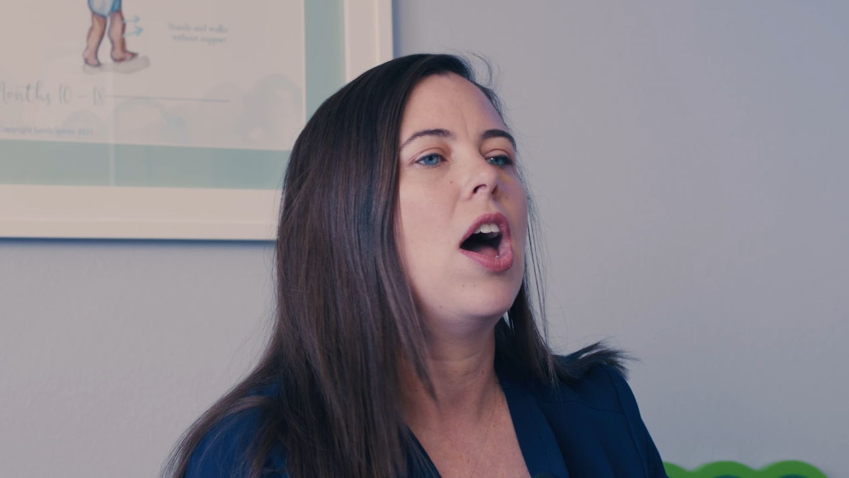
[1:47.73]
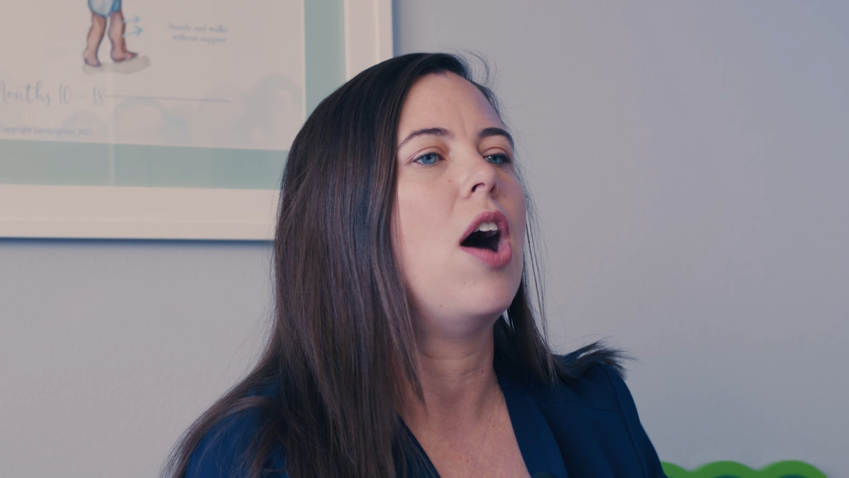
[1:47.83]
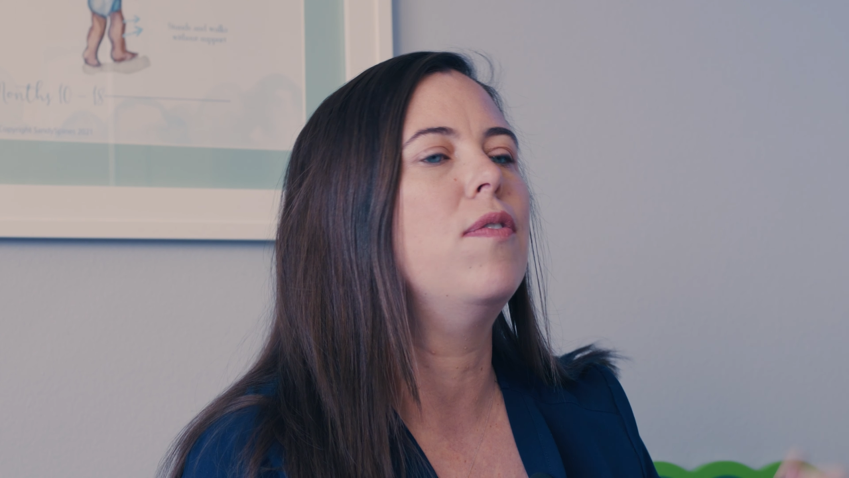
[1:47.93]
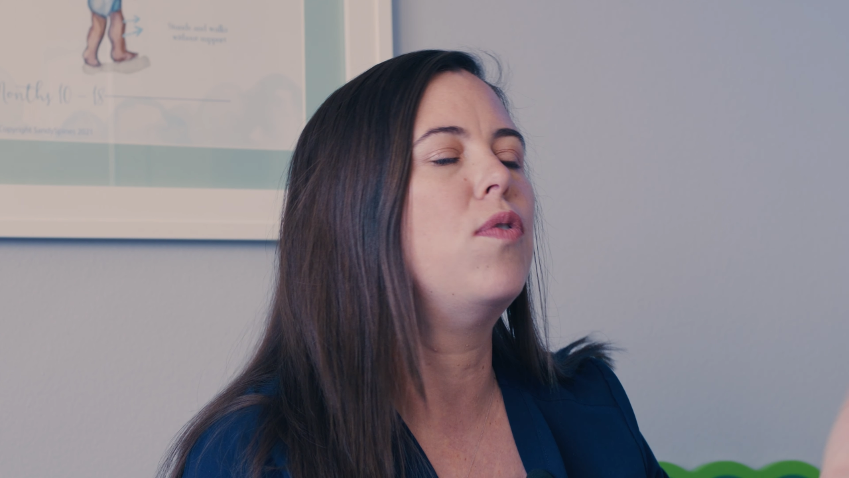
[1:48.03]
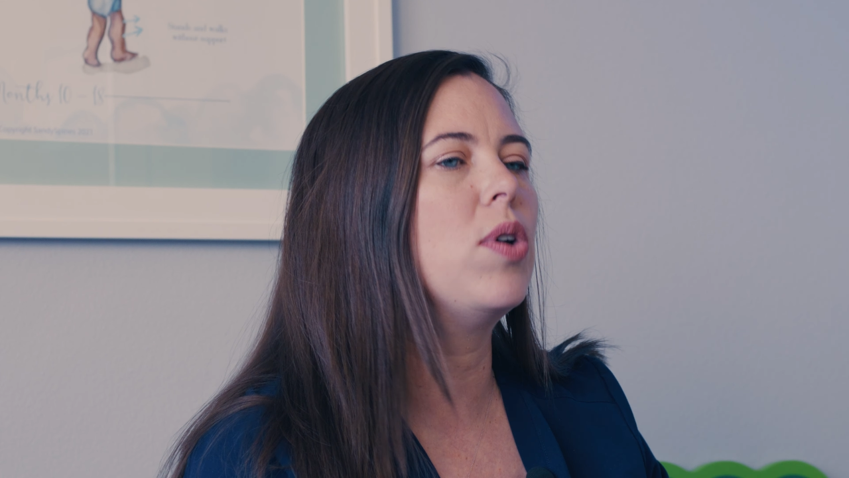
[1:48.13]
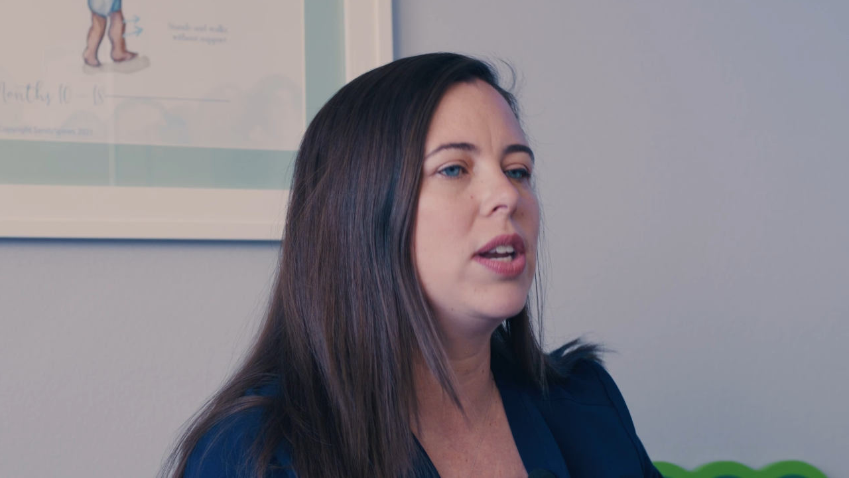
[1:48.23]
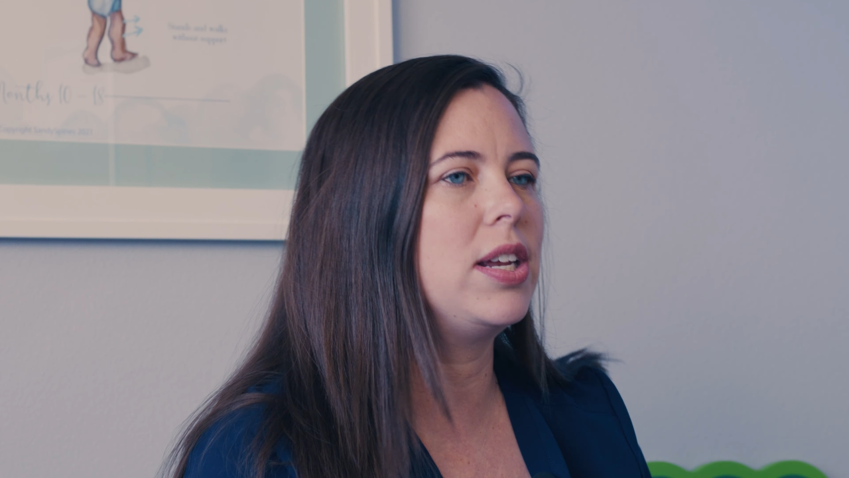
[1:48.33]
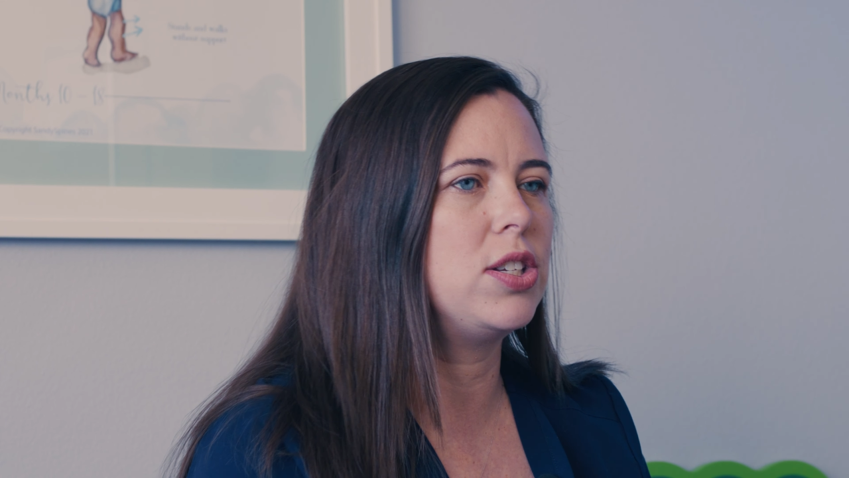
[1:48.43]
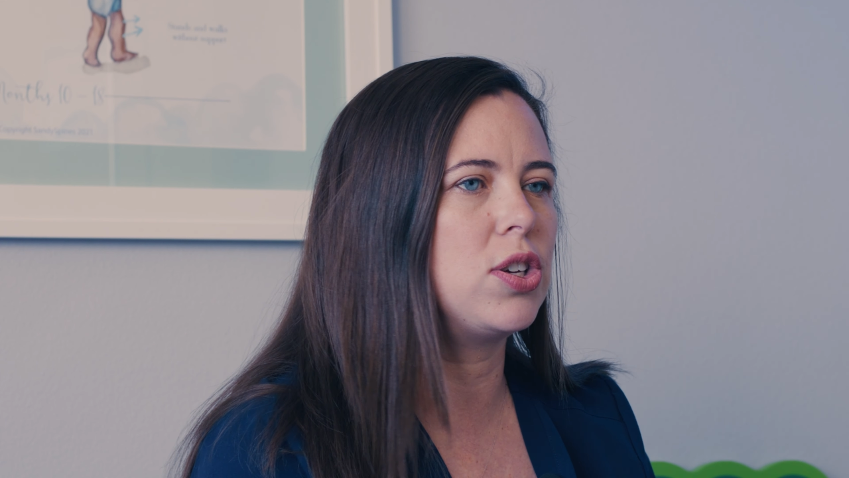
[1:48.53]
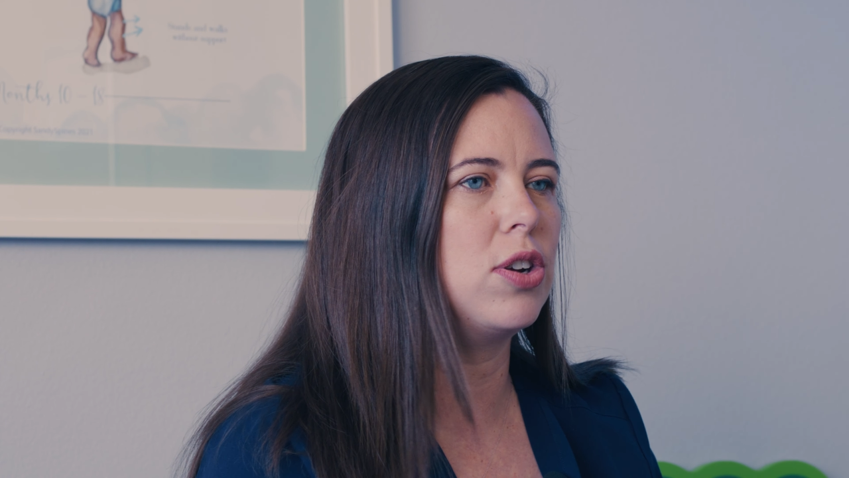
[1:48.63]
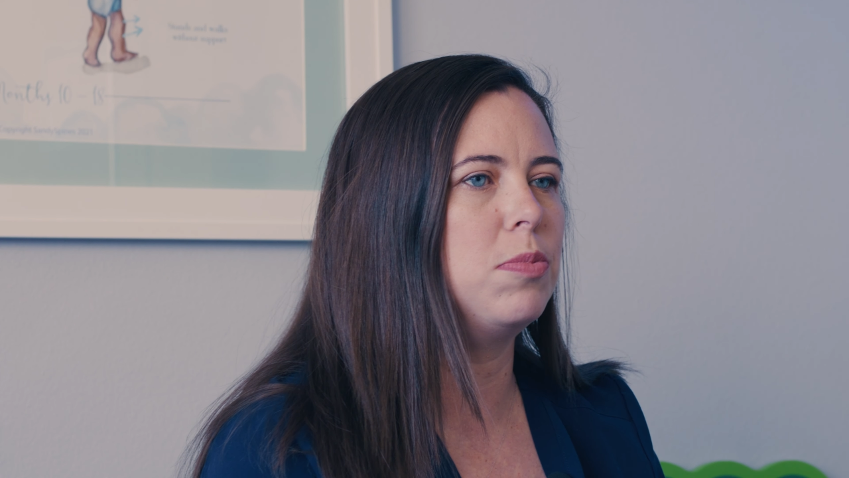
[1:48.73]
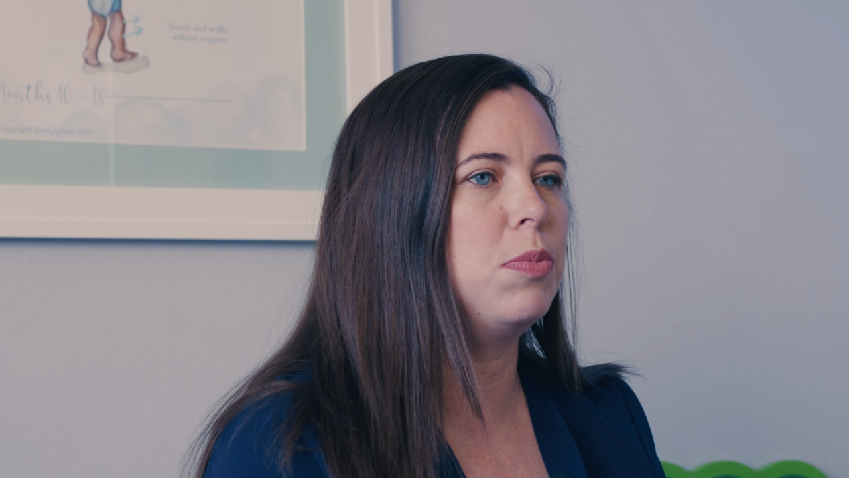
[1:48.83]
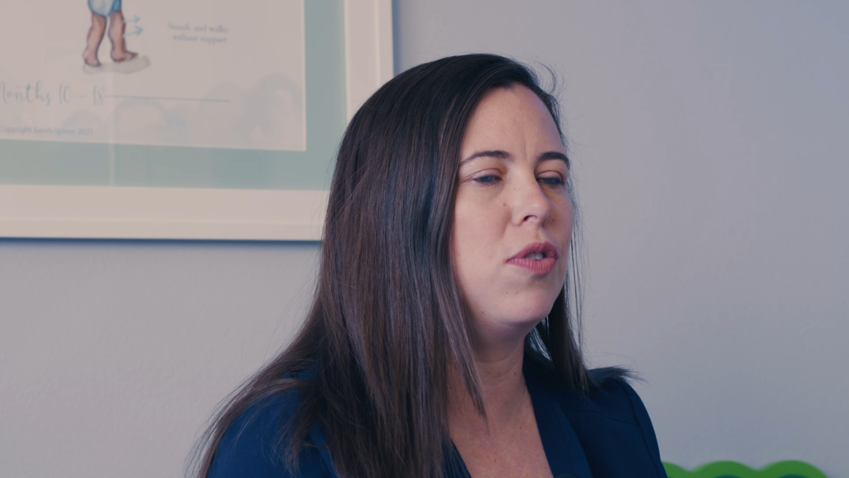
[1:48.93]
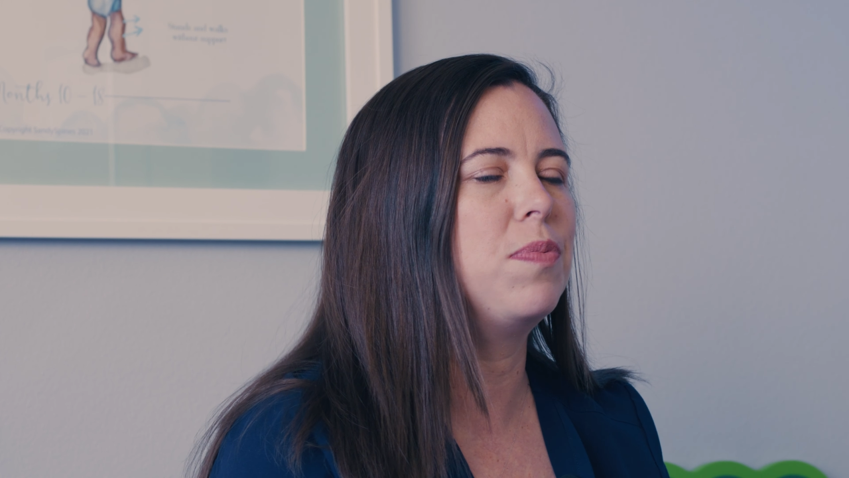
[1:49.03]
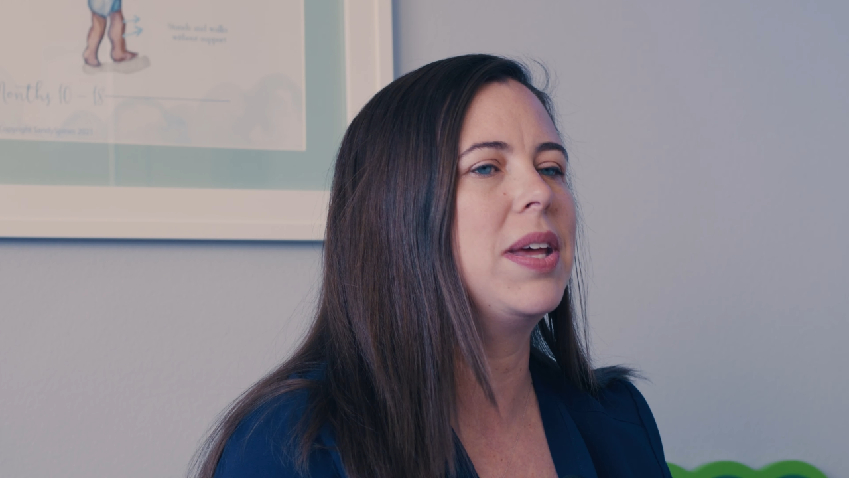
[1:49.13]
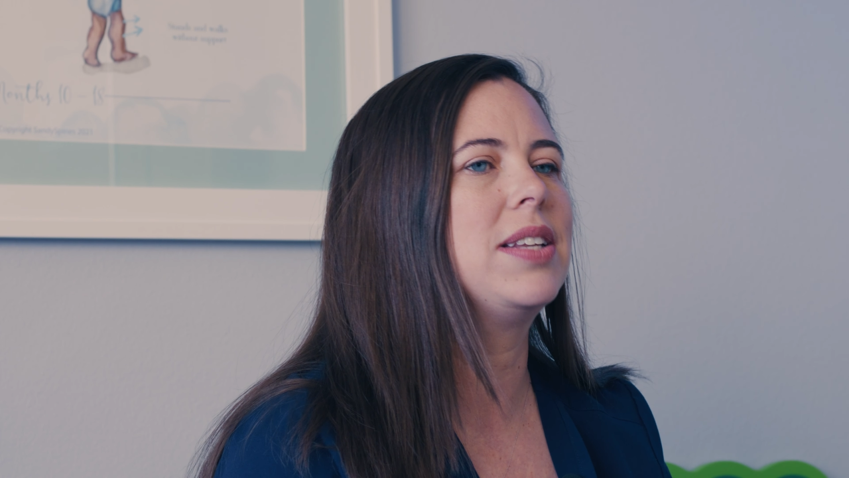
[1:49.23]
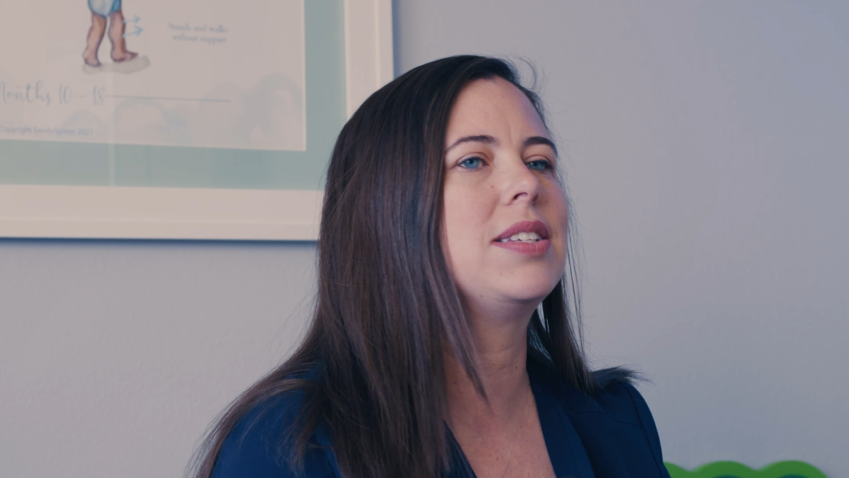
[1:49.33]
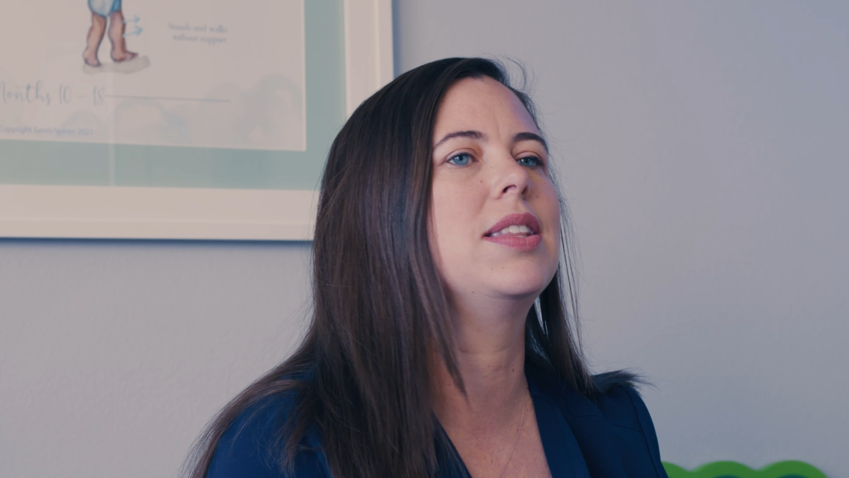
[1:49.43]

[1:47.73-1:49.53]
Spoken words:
avoiding certain movements?